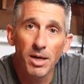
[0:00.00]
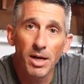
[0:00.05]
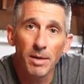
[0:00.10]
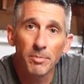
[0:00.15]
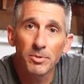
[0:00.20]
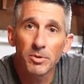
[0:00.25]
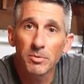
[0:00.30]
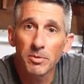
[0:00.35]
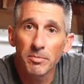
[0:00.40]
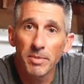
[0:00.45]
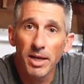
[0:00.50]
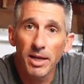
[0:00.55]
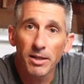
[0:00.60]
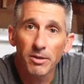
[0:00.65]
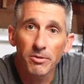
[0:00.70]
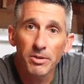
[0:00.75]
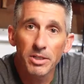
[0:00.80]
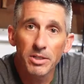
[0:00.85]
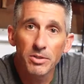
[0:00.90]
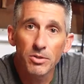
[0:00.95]
Optima
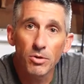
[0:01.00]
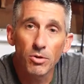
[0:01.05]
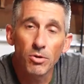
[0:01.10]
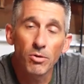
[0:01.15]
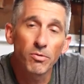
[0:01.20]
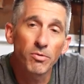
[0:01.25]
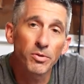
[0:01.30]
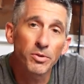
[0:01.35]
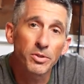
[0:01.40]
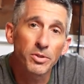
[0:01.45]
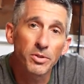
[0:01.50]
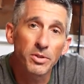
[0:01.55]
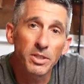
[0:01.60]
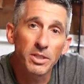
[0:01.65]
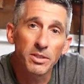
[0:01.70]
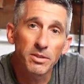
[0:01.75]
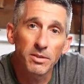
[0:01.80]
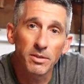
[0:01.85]
batteries over to these